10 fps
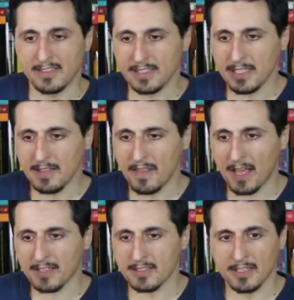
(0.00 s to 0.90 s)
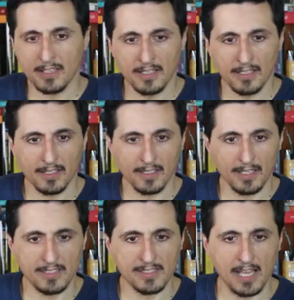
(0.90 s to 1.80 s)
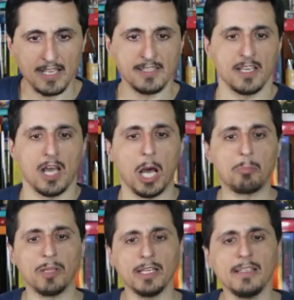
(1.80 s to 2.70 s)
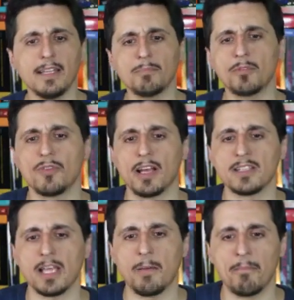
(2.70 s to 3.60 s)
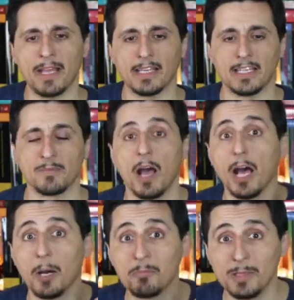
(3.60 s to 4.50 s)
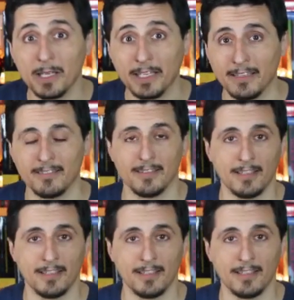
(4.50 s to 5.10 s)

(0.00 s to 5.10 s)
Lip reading: see that it says a plugin that provides a mechanism, a plugin,